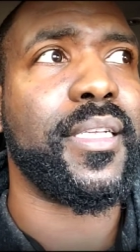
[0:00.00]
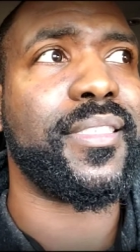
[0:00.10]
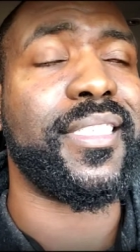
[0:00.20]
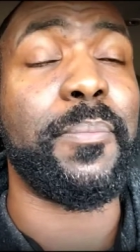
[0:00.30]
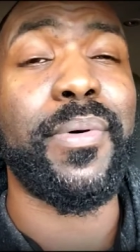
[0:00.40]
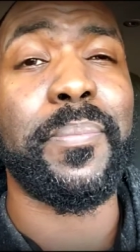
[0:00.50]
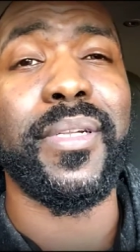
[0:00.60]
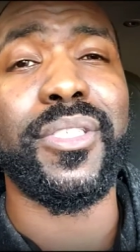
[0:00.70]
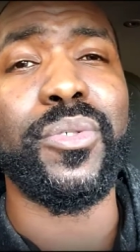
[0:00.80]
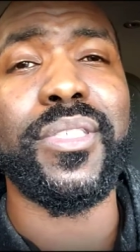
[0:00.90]
step up
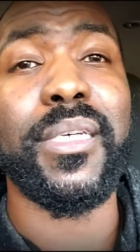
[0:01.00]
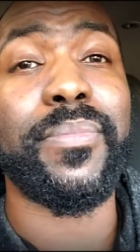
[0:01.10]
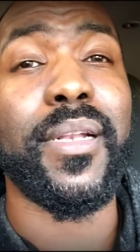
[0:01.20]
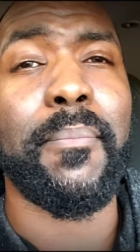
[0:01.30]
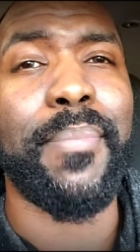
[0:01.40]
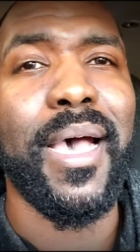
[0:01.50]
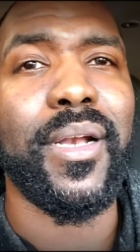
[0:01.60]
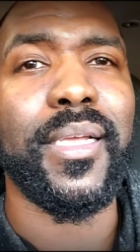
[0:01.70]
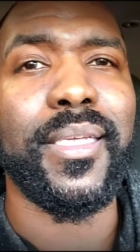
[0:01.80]
and do something about it.